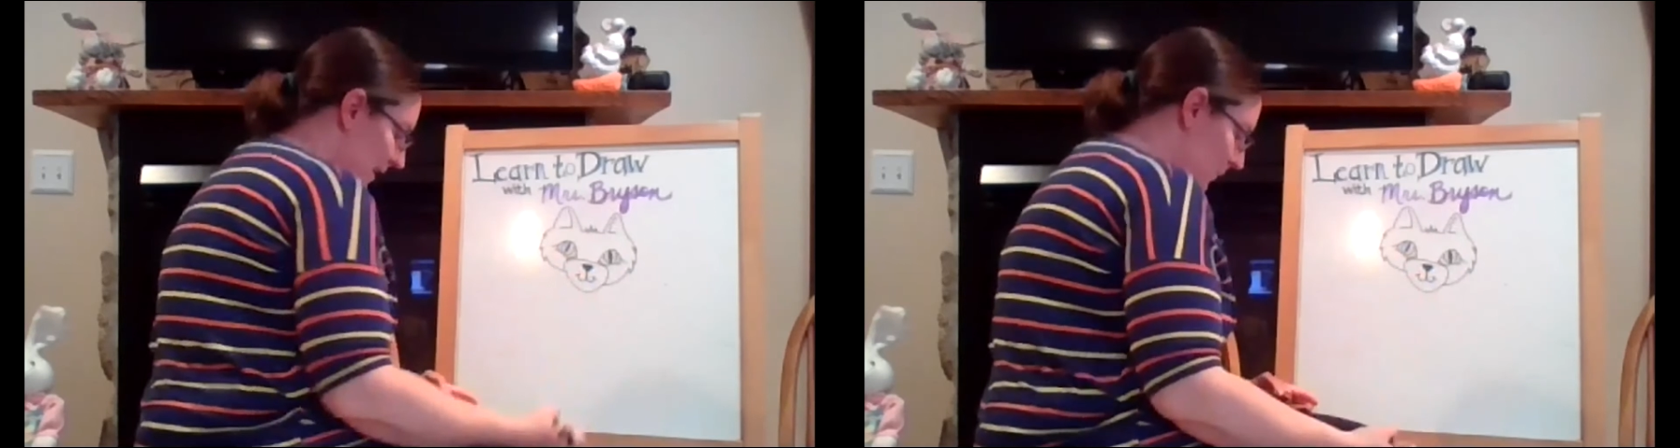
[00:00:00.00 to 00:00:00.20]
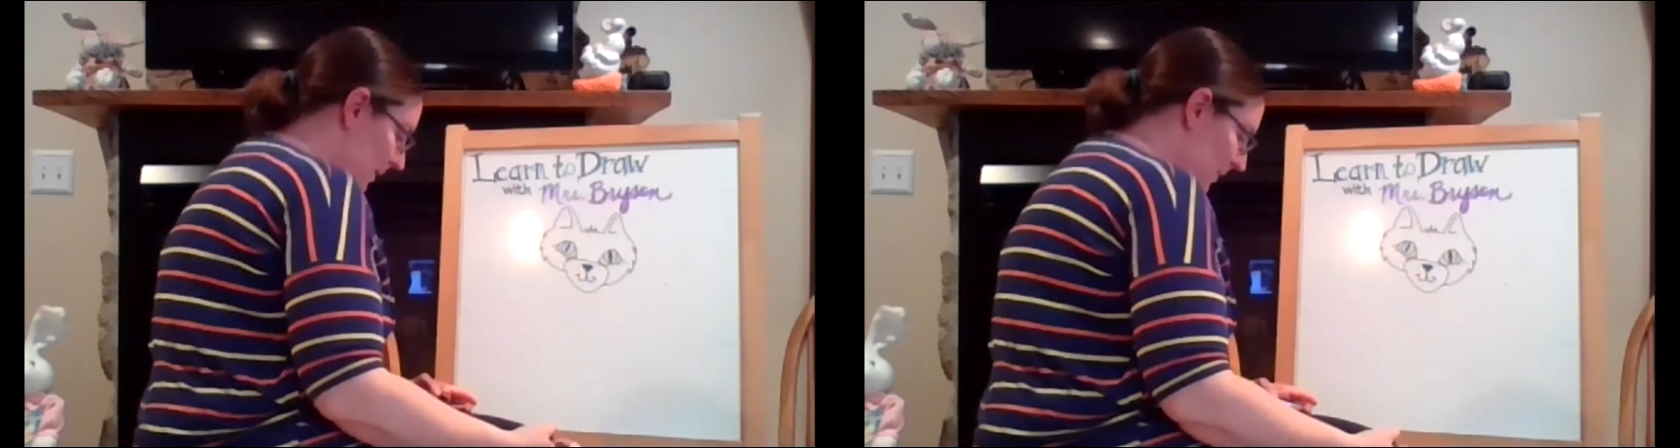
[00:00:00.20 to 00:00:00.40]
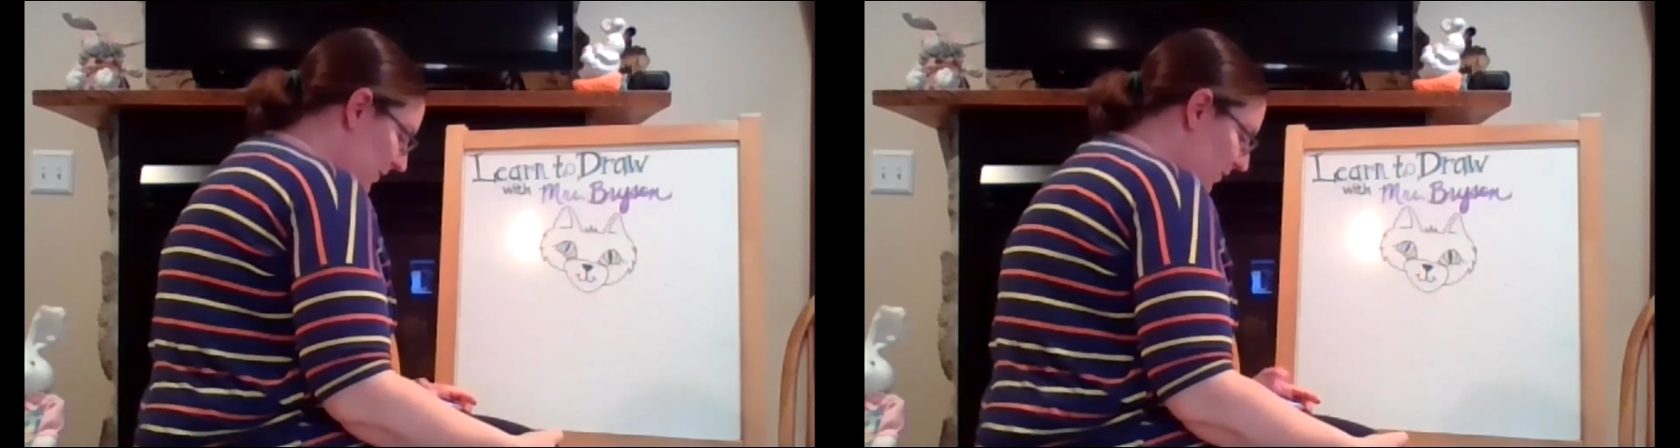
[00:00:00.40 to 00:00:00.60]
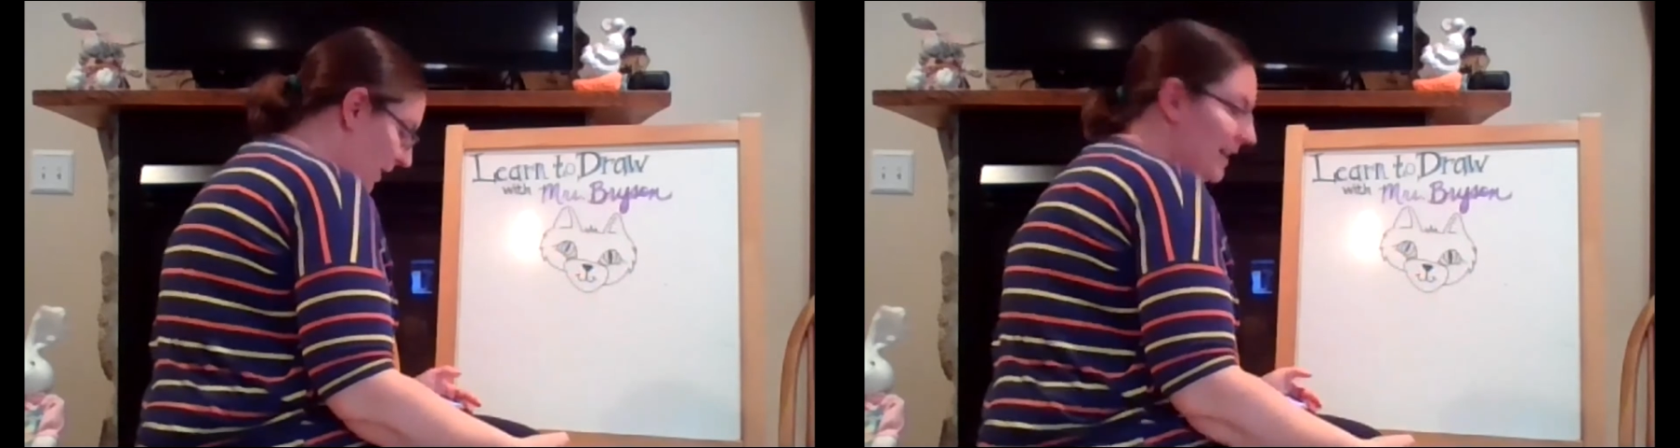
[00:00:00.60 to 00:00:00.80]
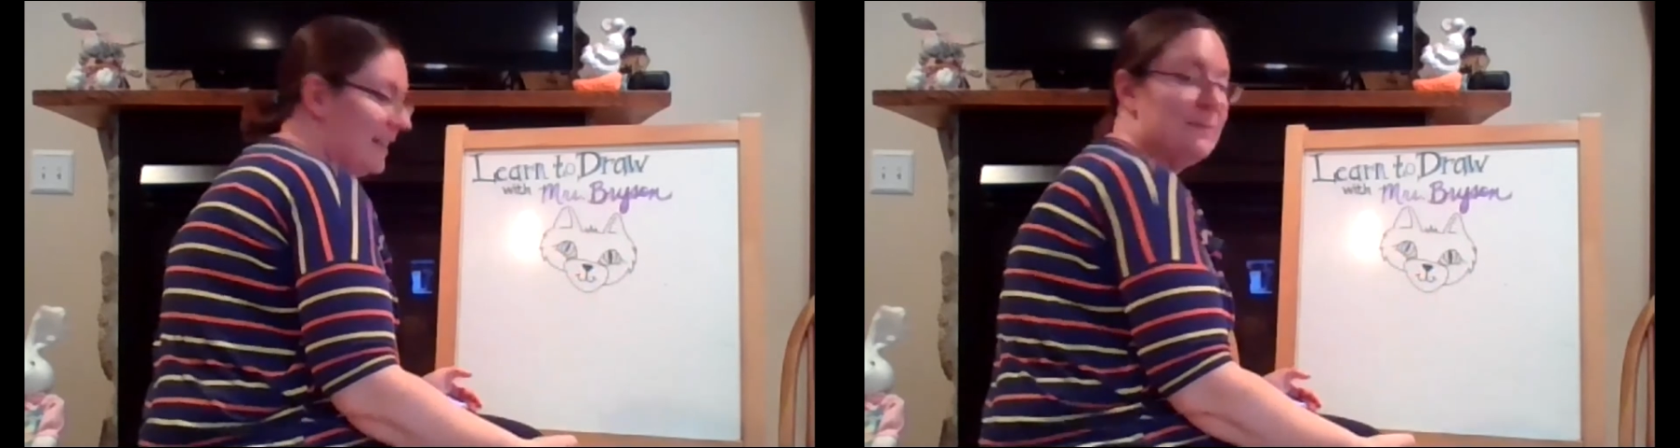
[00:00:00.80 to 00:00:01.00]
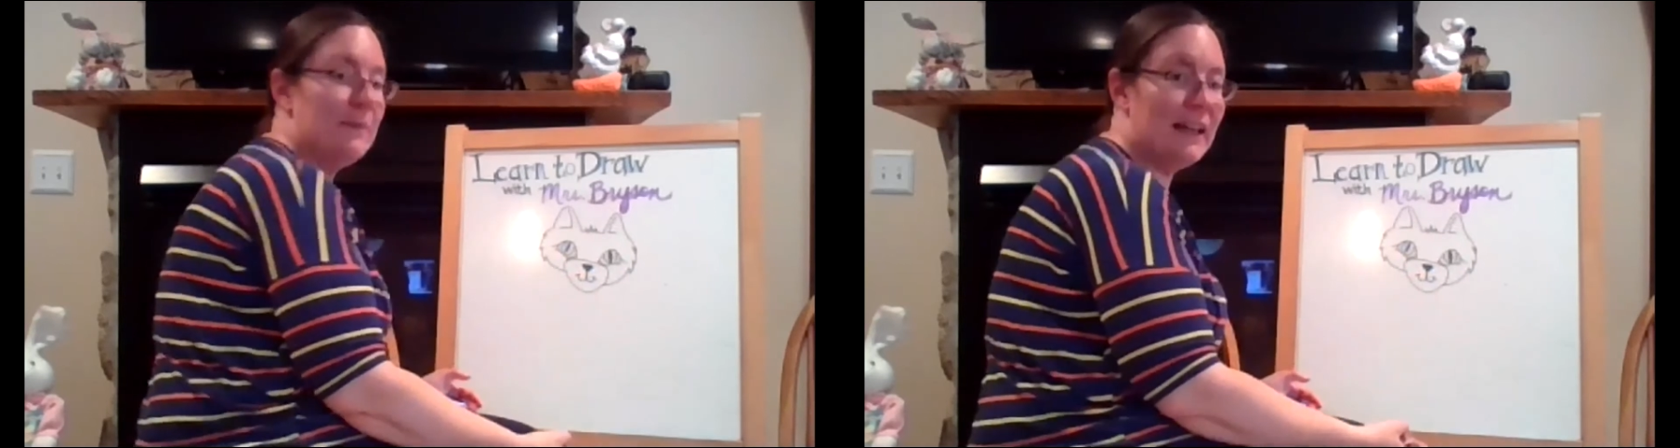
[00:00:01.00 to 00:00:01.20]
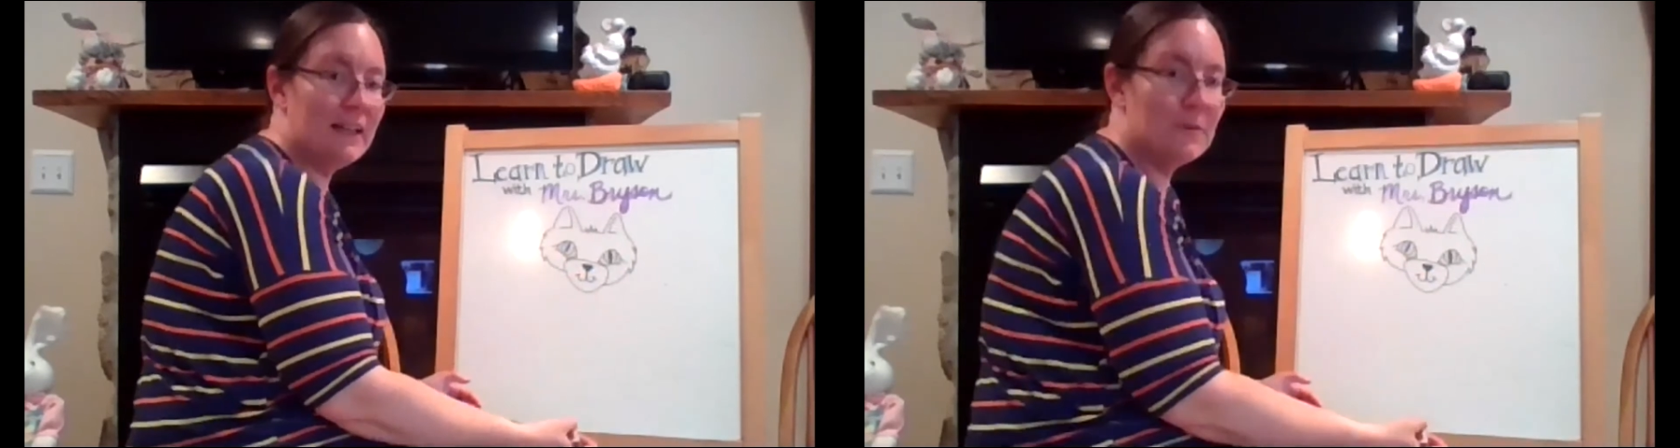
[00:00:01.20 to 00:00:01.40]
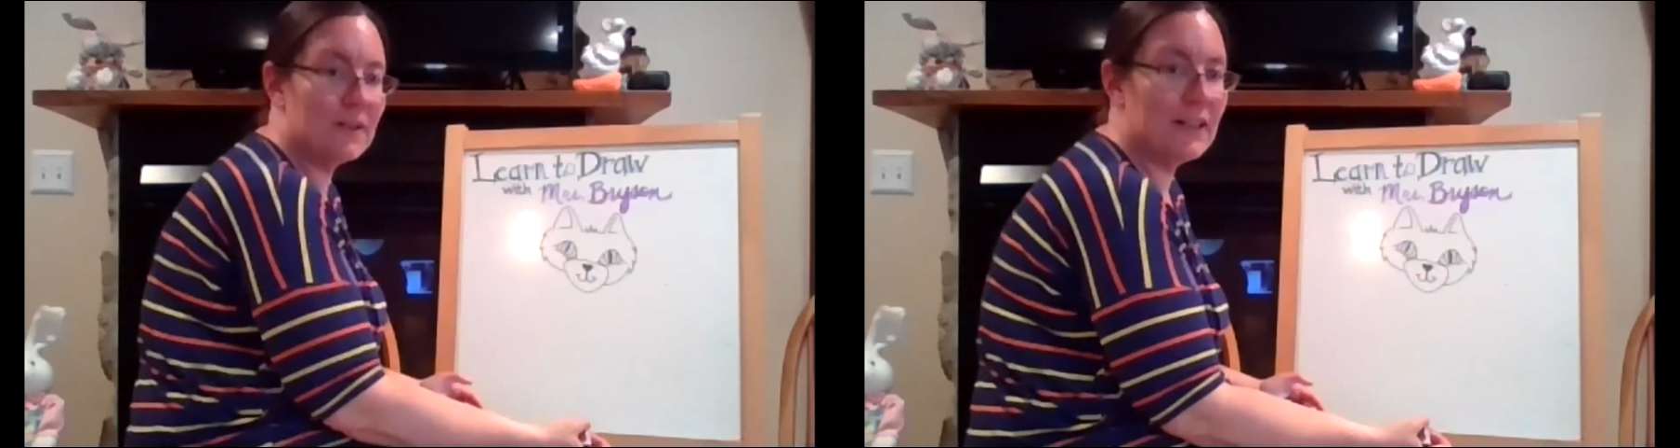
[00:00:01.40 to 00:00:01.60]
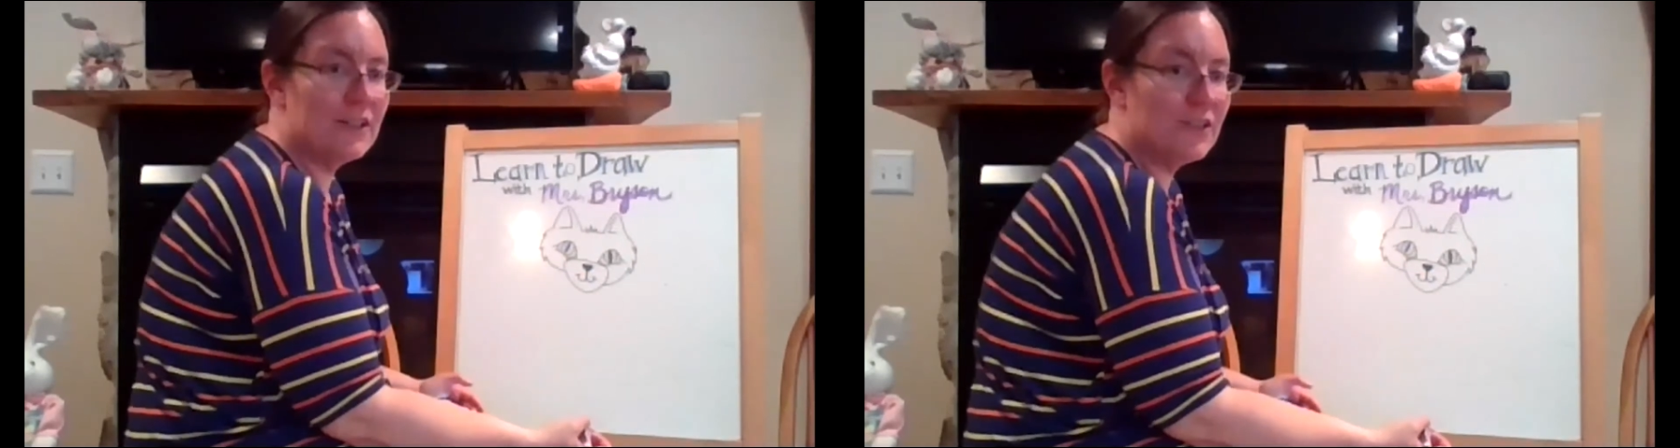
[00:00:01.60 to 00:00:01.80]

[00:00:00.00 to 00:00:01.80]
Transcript: when we draw his belly, we're gonna